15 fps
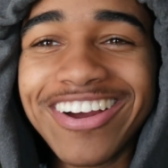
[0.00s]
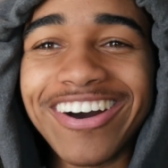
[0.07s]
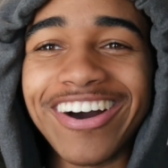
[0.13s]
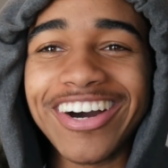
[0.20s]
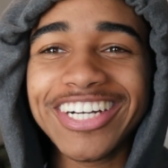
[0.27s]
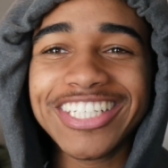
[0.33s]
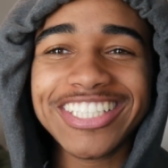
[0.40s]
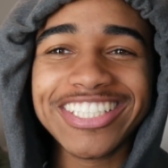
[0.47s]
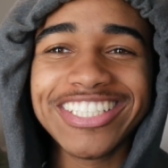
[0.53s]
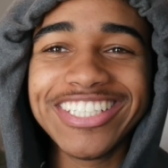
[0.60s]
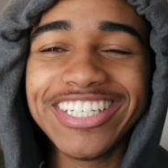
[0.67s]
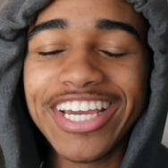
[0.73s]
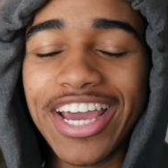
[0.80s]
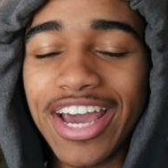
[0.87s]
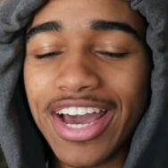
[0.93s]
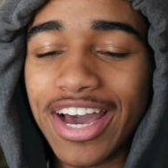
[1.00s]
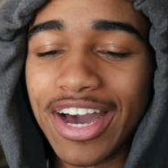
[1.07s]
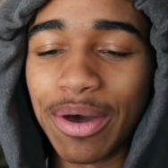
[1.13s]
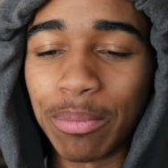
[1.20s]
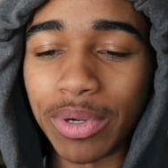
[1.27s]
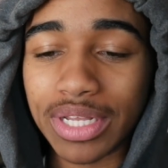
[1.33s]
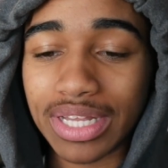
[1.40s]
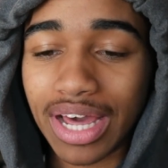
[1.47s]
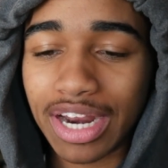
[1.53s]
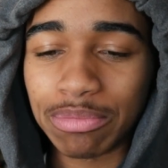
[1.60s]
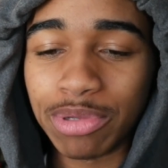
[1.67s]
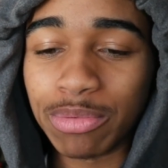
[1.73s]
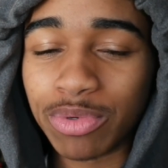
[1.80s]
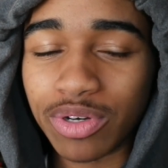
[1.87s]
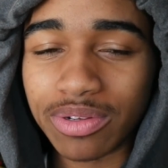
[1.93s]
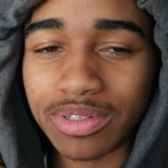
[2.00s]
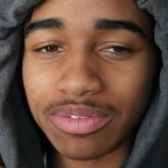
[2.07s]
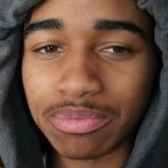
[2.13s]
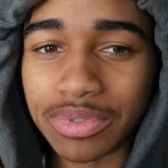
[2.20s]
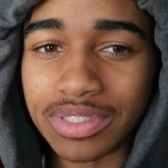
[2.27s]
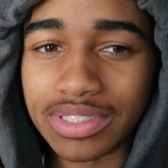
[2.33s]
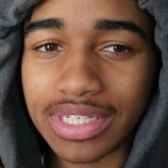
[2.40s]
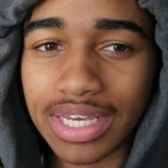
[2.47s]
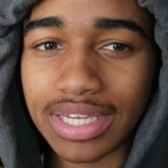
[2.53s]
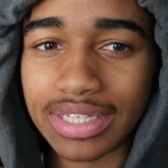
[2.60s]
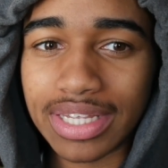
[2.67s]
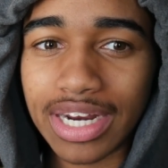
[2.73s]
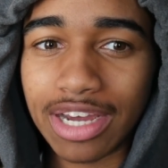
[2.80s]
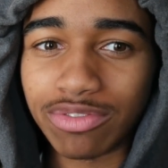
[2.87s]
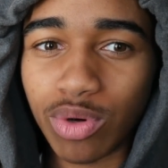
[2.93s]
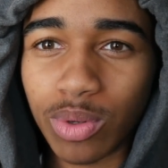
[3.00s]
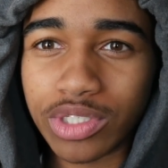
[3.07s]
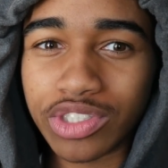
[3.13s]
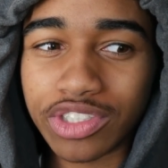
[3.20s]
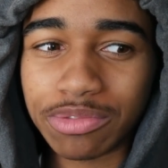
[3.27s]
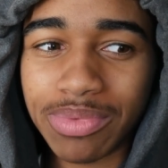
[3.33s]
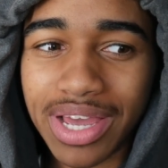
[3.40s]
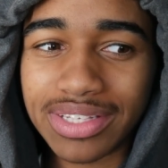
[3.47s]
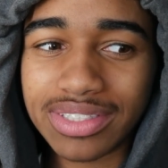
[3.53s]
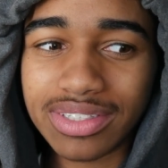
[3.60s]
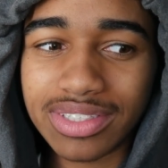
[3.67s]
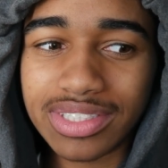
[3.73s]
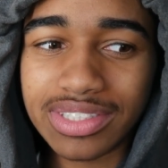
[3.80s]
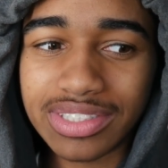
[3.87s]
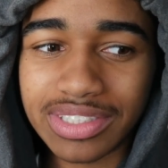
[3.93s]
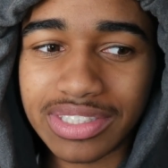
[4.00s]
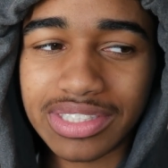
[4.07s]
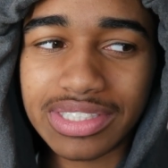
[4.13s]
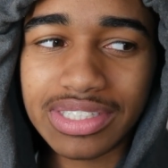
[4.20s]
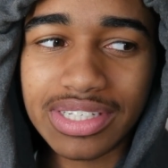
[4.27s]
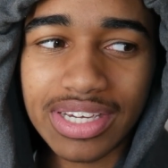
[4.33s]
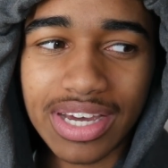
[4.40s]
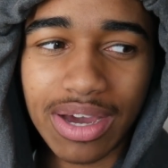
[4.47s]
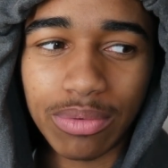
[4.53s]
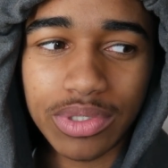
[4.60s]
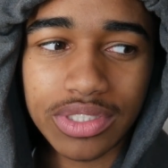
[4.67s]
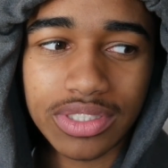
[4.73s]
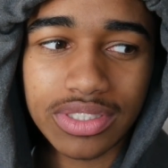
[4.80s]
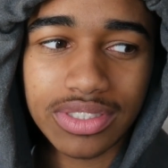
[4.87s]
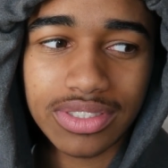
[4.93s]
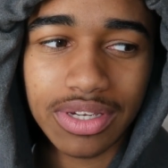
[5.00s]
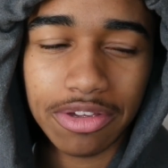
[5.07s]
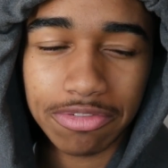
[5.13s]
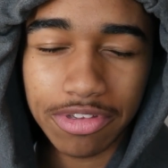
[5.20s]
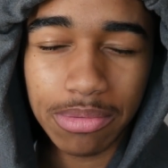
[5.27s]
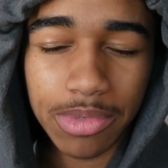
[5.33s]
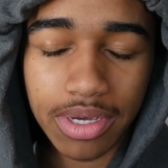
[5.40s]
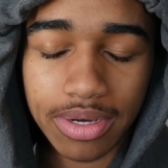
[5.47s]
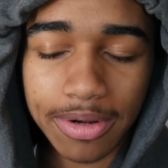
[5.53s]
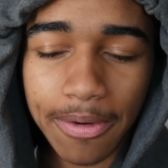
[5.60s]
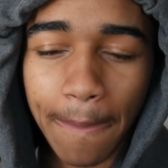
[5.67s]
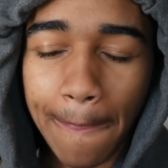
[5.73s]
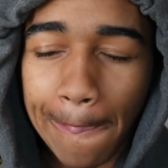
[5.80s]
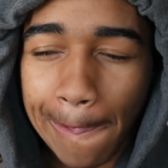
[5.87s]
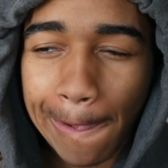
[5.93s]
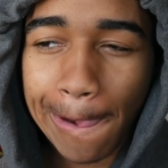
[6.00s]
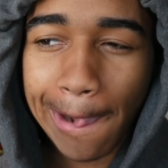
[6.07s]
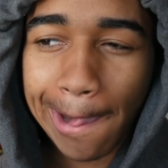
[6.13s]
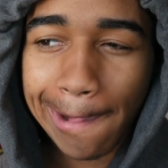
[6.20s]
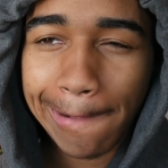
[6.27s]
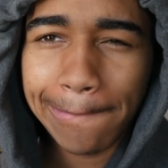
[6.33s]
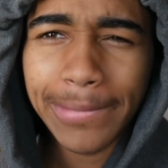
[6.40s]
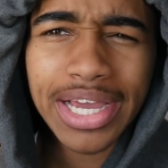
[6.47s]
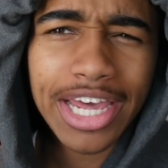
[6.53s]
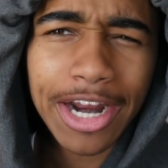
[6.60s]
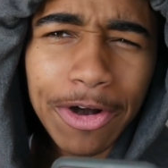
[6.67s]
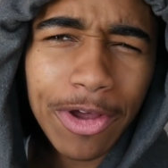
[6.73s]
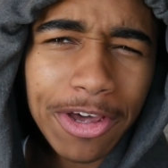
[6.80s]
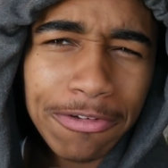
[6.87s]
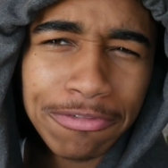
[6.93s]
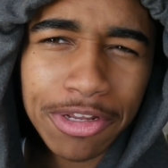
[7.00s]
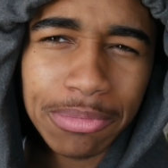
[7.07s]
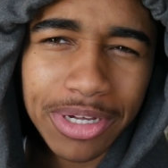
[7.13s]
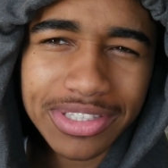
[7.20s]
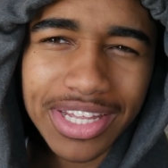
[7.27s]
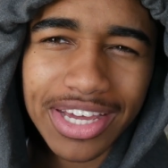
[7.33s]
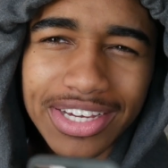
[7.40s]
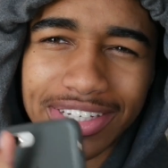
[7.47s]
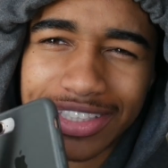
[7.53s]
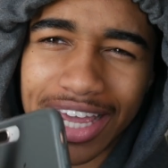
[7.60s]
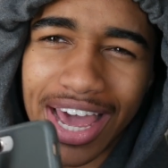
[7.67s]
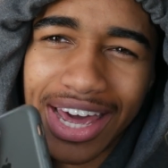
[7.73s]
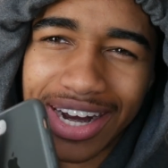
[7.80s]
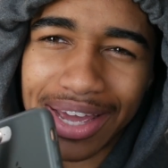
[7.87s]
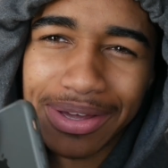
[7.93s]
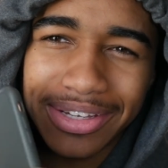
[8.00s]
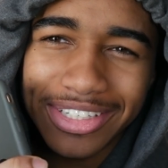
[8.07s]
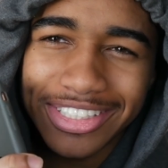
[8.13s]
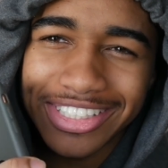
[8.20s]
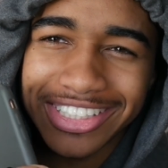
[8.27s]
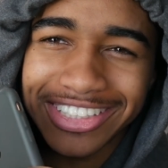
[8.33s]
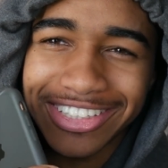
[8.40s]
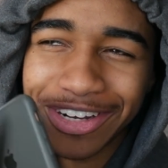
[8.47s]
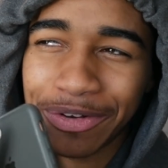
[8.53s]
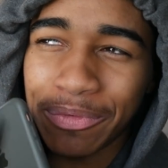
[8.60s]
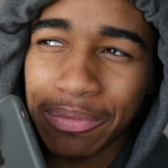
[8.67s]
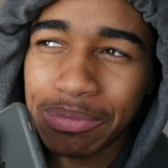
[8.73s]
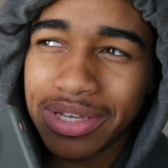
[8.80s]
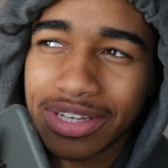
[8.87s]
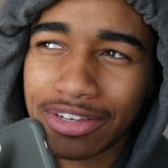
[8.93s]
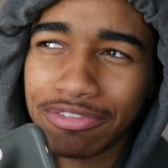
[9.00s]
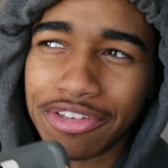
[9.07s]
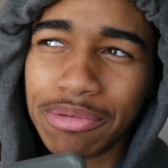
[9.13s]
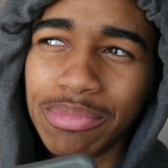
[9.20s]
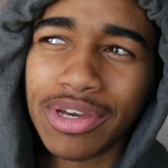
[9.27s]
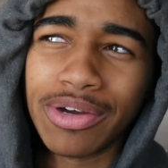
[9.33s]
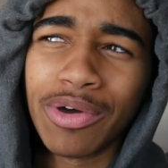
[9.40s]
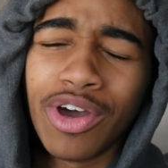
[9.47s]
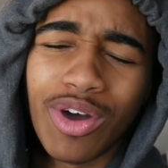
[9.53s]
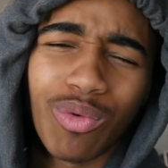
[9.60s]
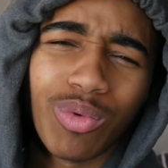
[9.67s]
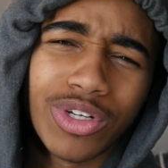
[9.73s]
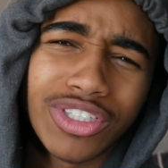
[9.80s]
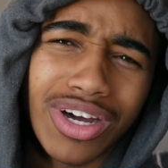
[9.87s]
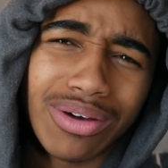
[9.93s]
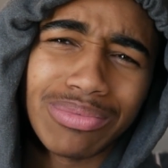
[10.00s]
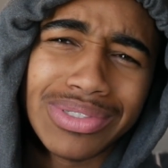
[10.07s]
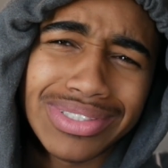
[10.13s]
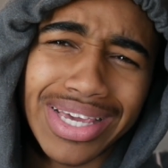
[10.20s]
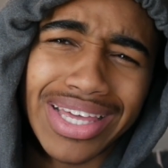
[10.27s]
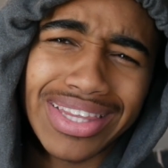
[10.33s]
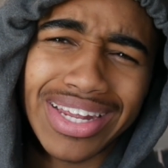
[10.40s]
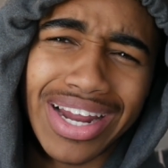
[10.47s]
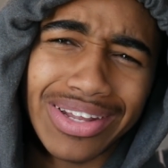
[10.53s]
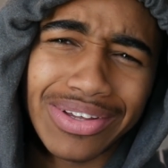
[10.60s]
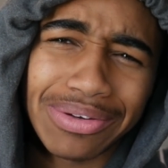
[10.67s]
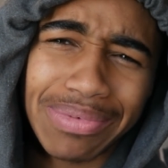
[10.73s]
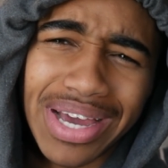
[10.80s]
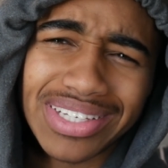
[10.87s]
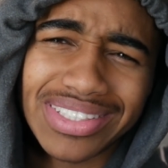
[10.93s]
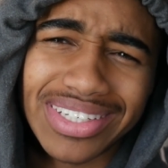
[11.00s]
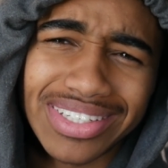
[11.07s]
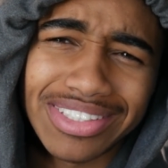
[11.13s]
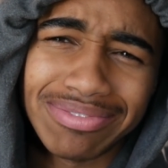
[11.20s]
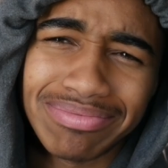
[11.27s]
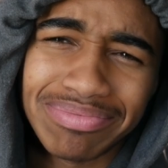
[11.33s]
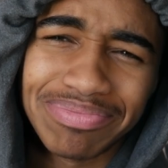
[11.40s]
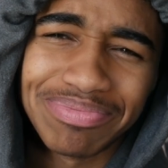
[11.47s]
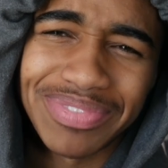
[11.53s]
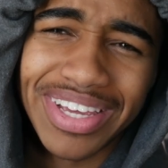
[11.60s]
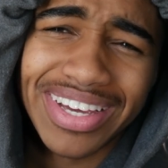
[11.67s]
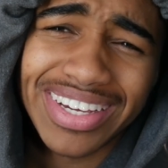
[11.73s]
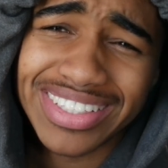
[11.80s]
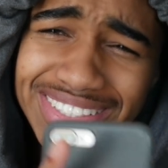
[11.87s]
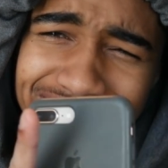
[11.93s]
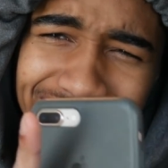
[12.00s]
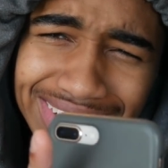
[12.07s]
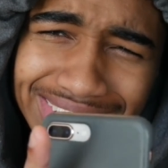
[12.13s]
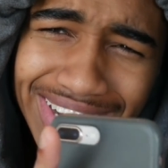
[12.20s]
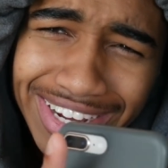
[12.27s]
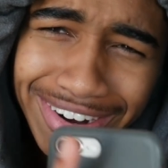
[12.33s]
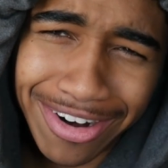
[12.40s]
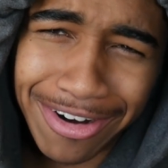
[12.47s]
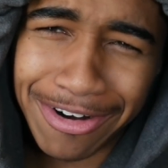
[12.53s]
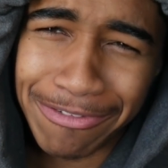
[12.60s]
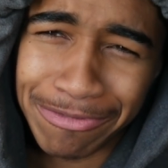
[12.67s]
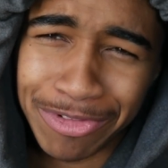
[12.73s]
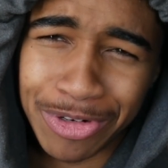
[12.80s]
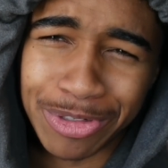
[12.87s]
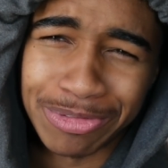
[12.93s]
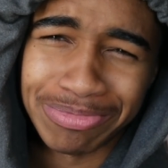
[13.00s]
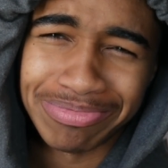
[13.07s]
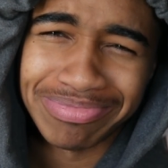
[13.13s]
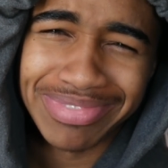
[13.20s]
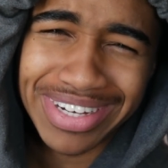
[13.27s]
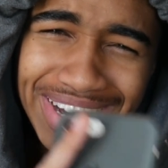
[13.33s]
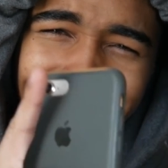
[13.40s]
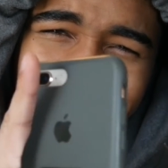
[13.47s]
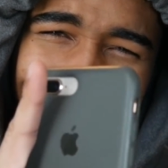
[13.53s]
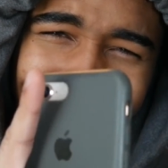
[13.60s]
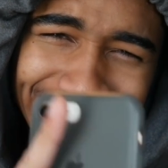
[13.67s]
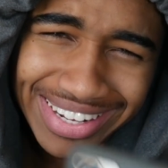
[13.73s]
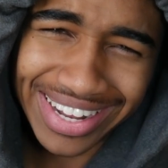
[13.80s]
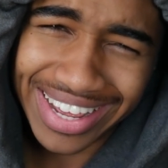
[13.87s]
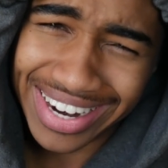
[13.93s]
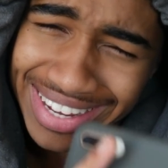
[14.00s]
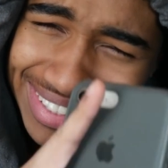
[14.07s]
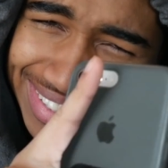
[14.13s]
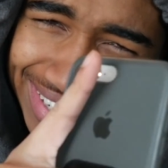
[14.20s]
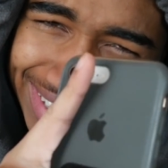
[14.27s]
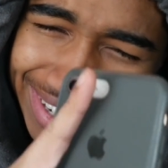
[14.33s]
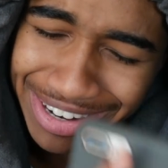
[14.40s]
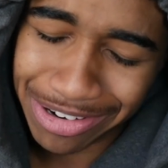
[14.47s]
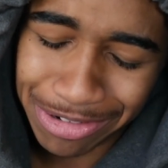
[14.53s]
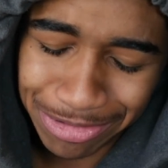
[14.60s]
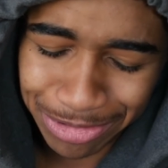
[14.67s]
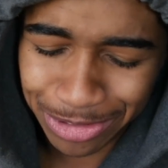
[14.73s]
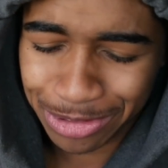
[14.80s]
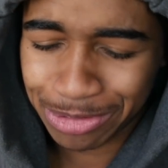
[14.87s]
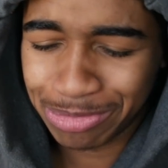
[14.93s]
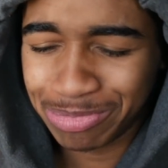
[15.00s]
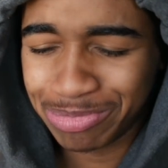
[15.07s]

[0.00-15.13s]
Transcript: honestly but a lot of people have been saying that I've always looked masculine since I was a female. And I don't know how to feel about that because had I stuck with being a female, would y'all be saying that I look masculine? Because then that's kind of hurtful. I ain't gonna lie, that's kind of hurtful.